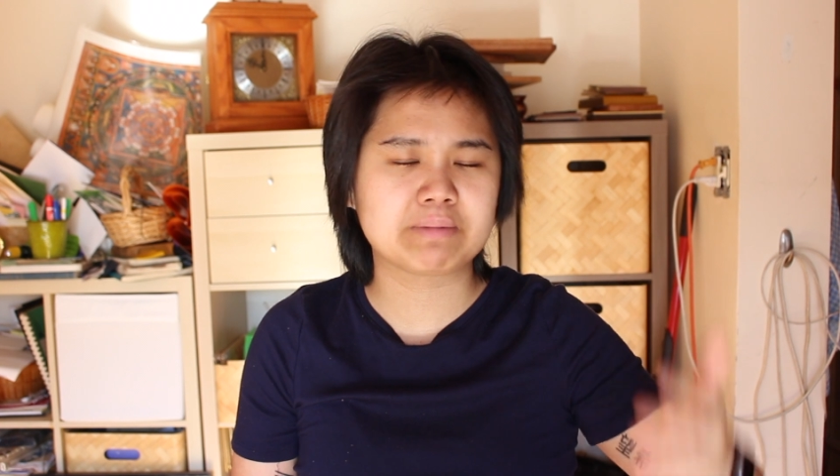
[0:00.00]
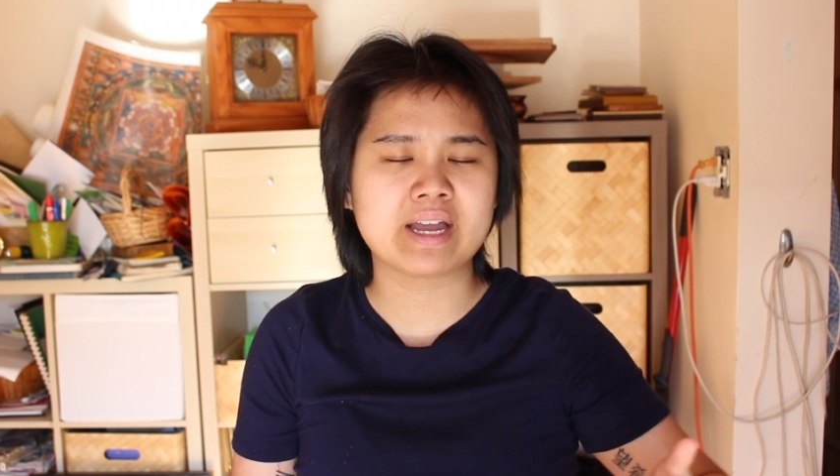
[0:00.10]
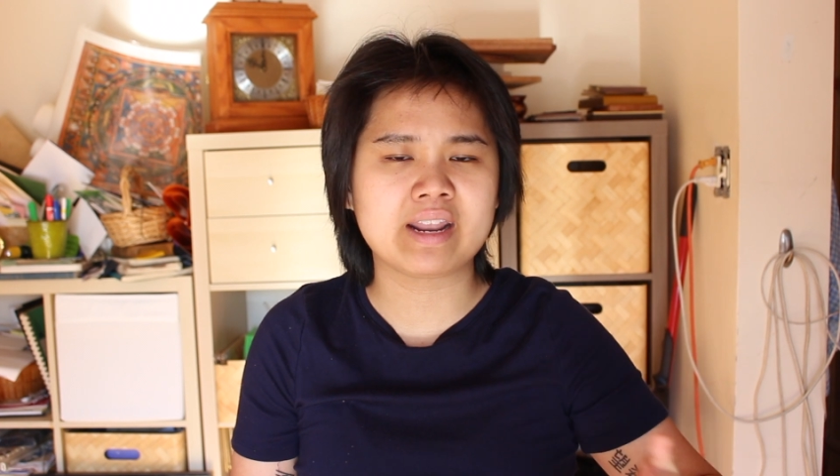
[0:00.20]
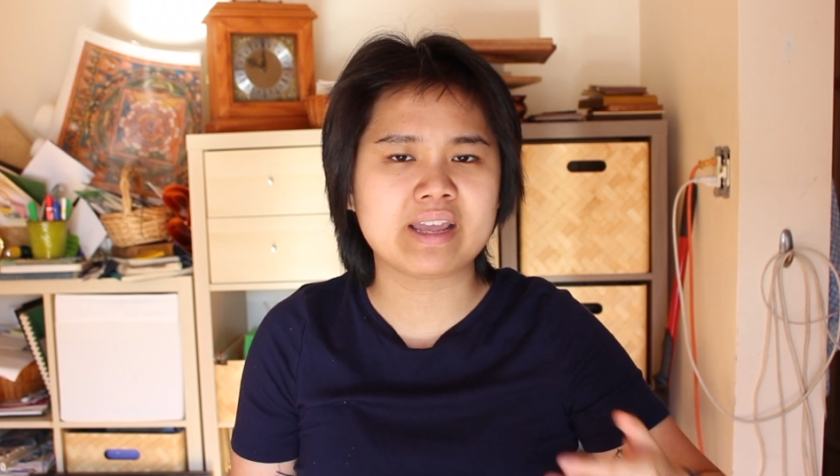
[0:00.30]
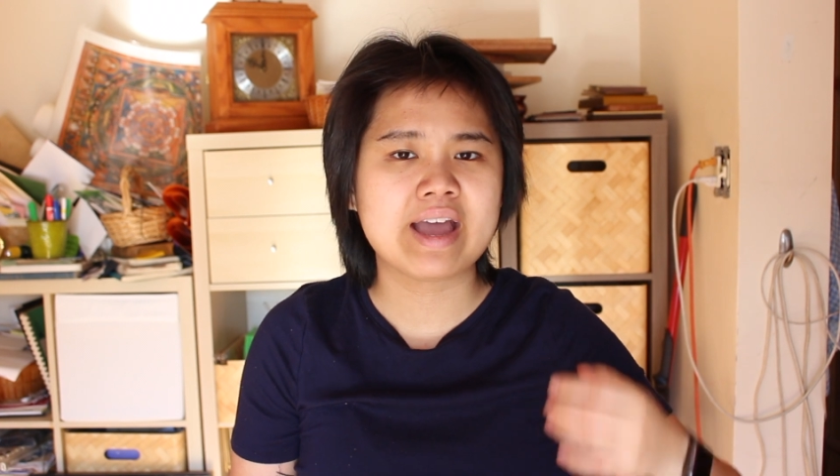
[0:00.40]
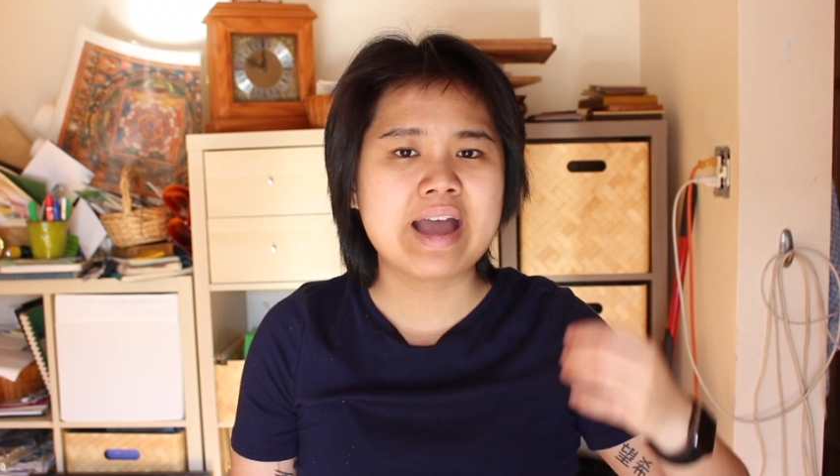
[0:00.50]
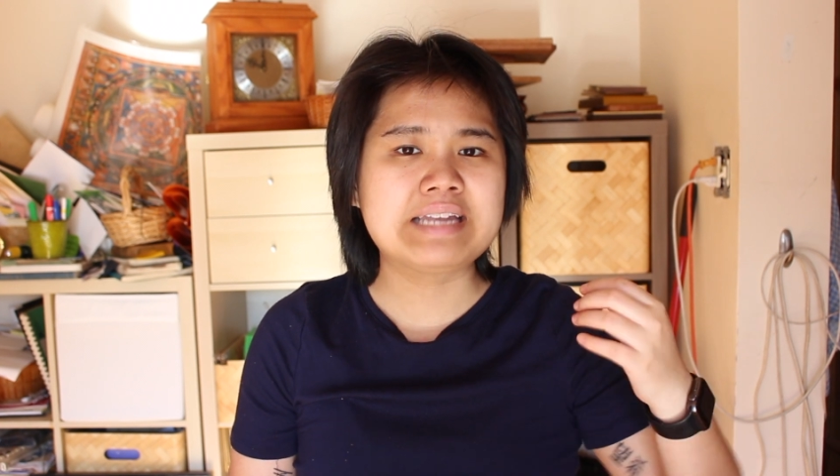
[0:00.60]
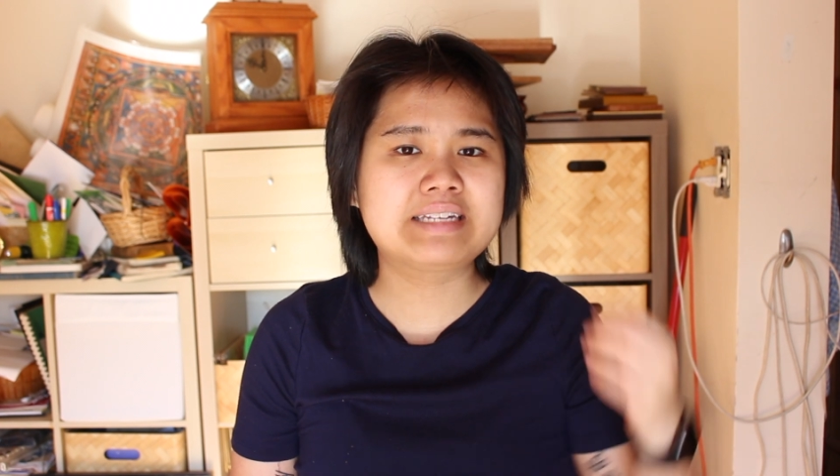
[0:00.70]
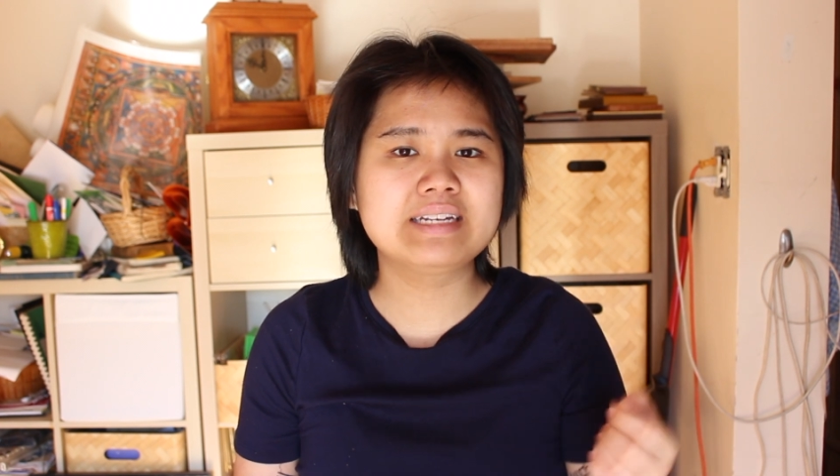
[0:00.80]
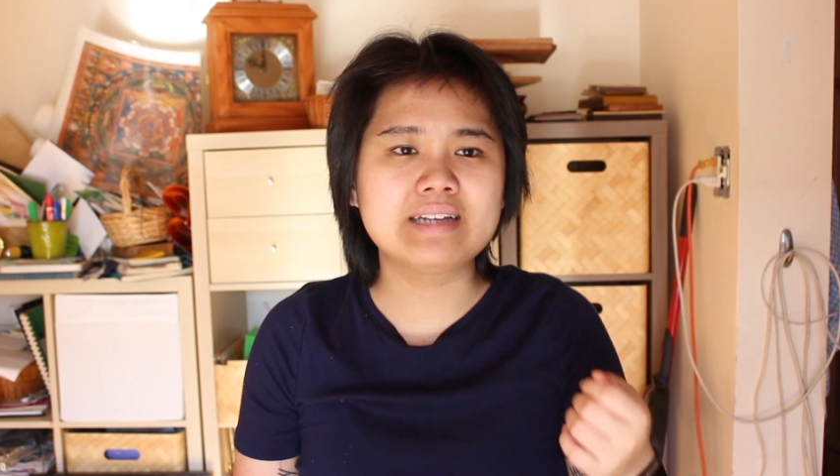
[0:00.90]
spaghetti
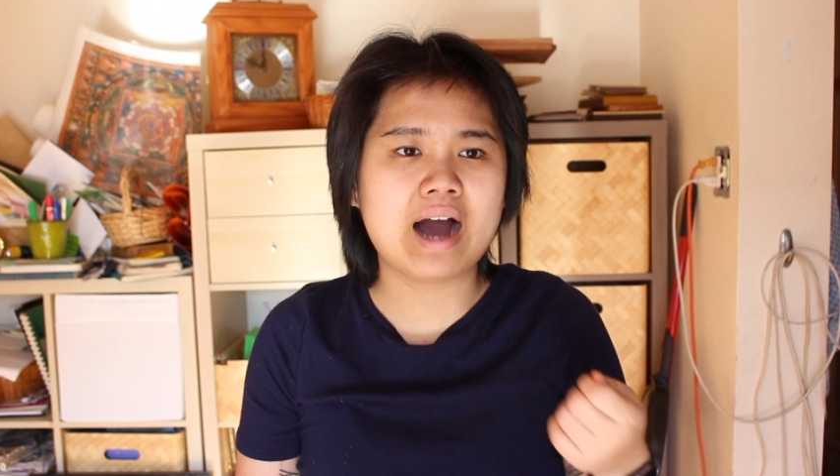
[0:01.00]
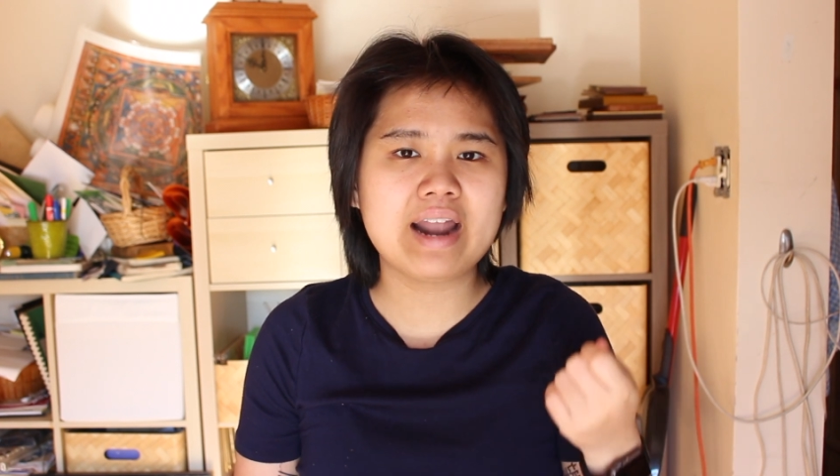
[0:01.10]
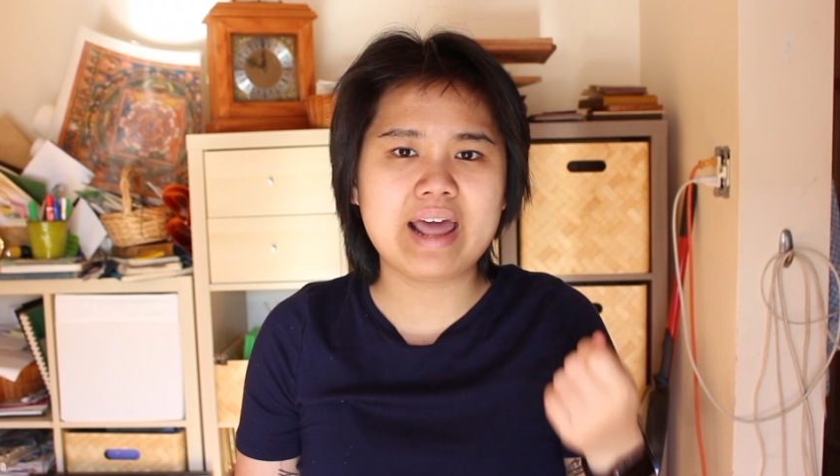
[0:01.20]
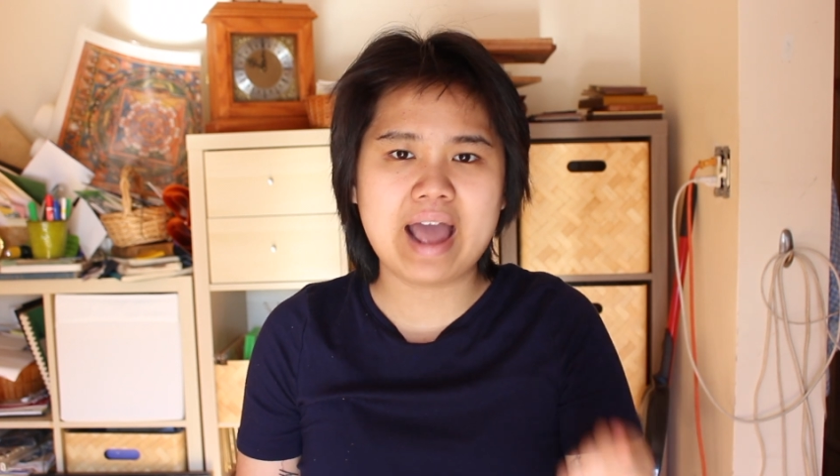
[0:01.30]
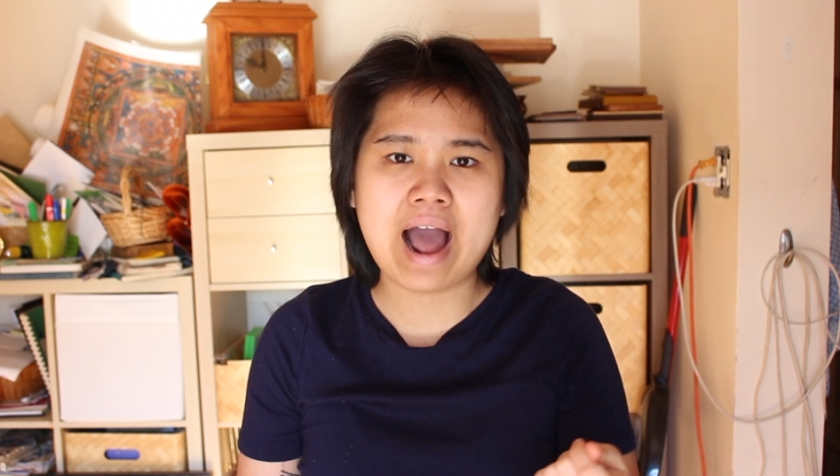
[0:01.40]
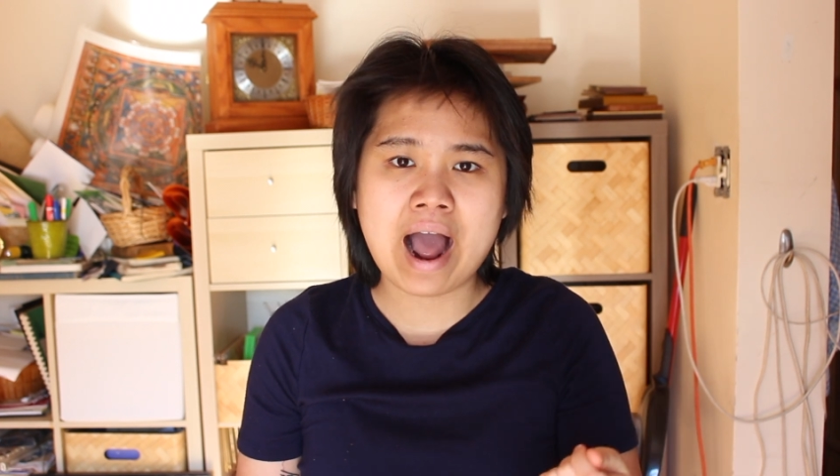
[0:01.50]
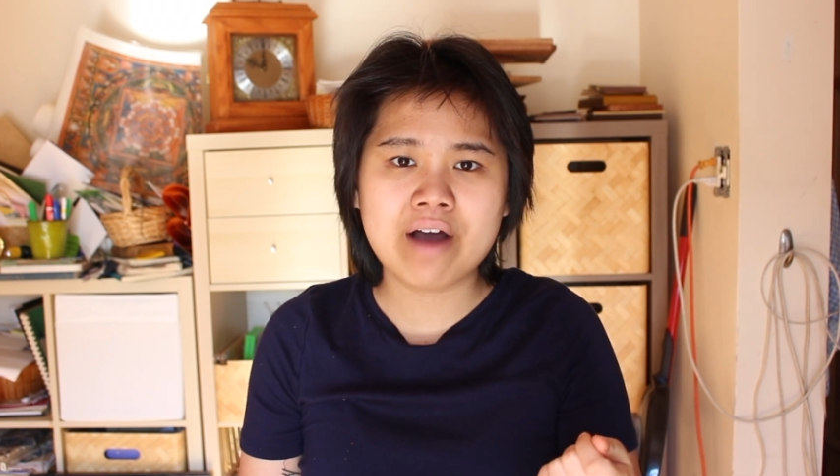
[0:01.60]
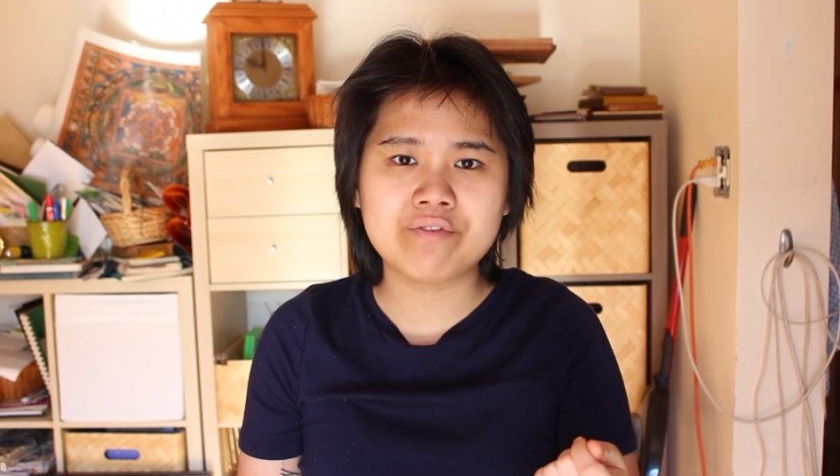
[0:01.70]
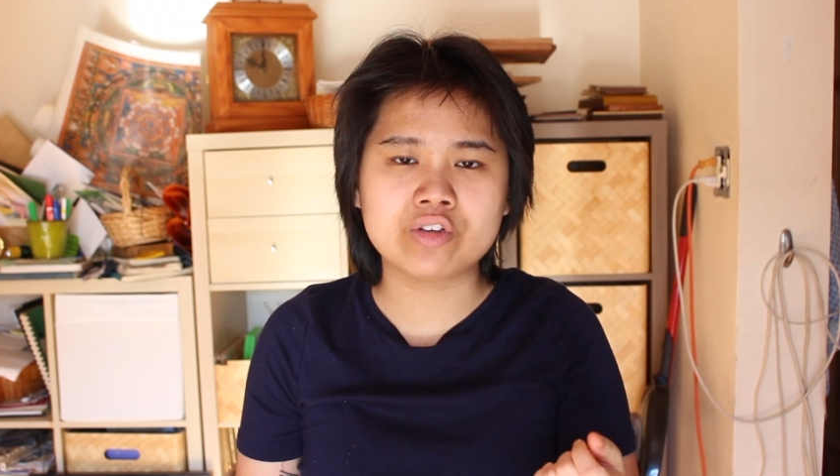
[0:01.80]
did not have,